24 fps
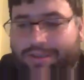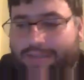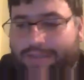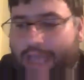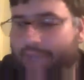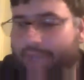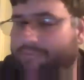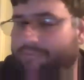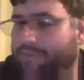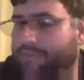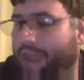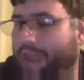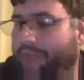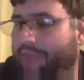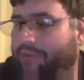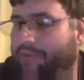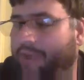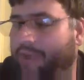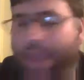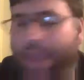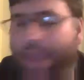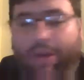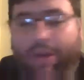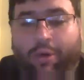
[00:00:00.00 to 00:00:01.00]
I've never
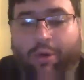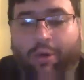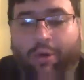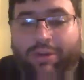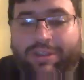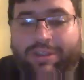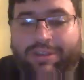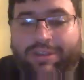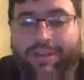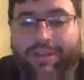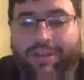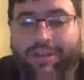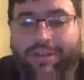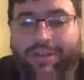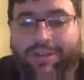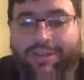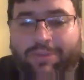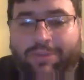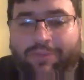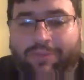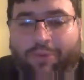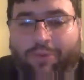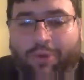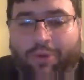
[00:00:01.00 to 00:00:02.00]
had courses like this
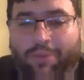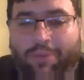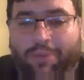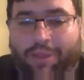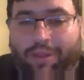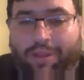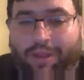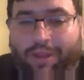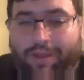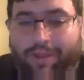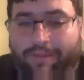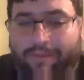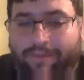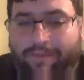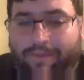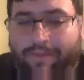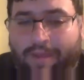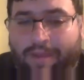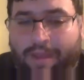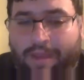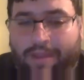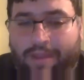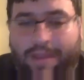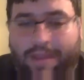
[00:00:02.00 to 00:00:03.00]
before in my life.
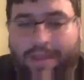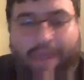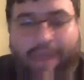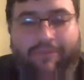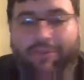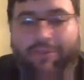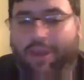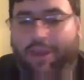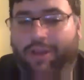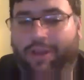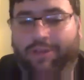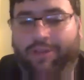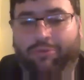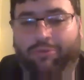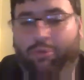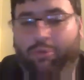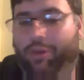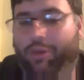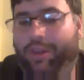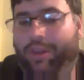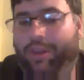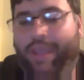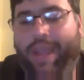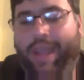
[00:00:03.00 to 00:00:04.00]
Never
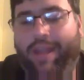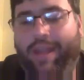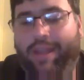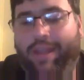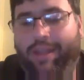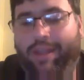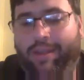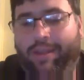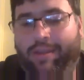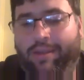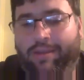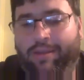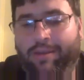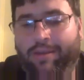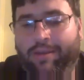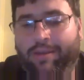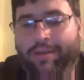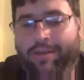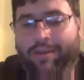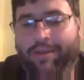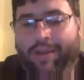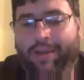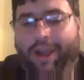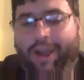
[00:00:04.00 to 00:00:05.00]
really any
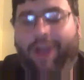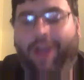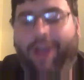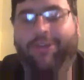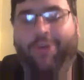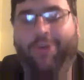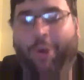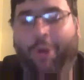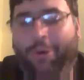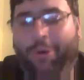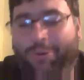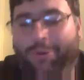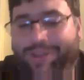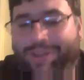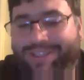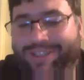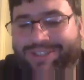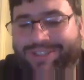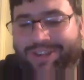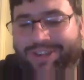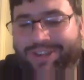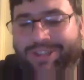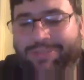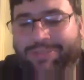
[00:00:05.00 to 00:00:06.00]
hardcore
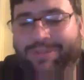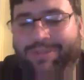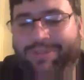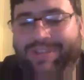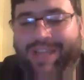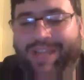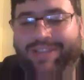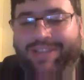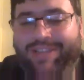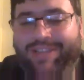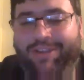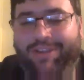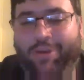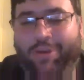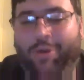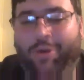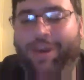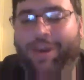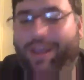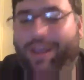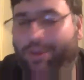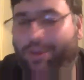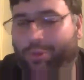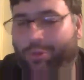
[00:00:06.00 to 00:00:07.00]
research besides like going
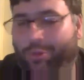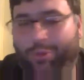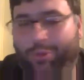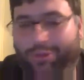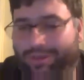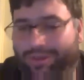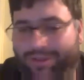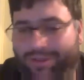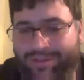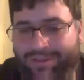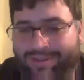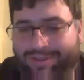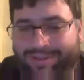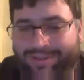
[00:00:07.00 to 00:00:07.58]
on Google.